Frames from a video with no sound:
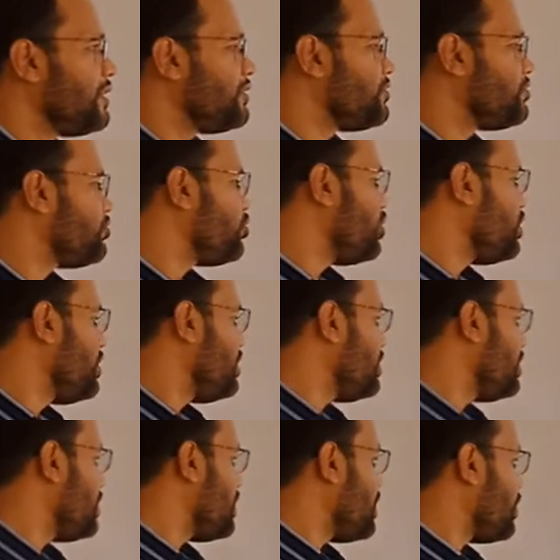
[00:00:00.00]

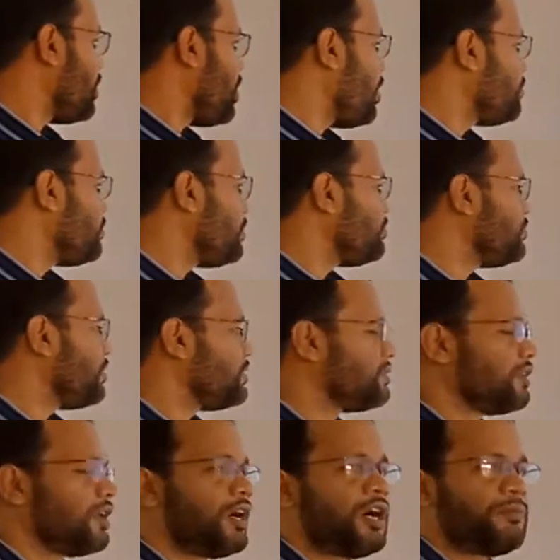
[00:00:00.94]
she
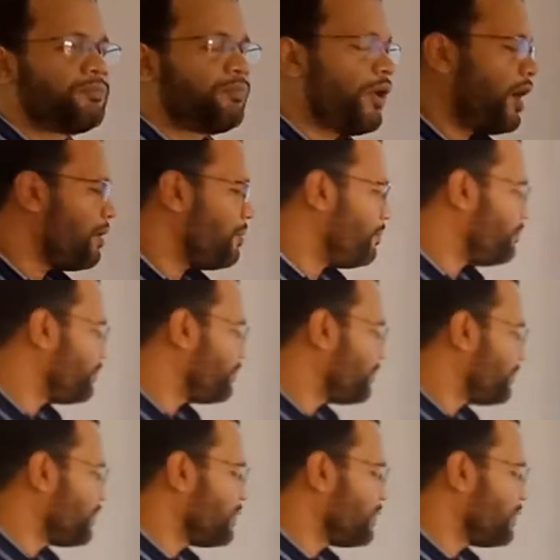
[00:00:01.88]
composes a poem.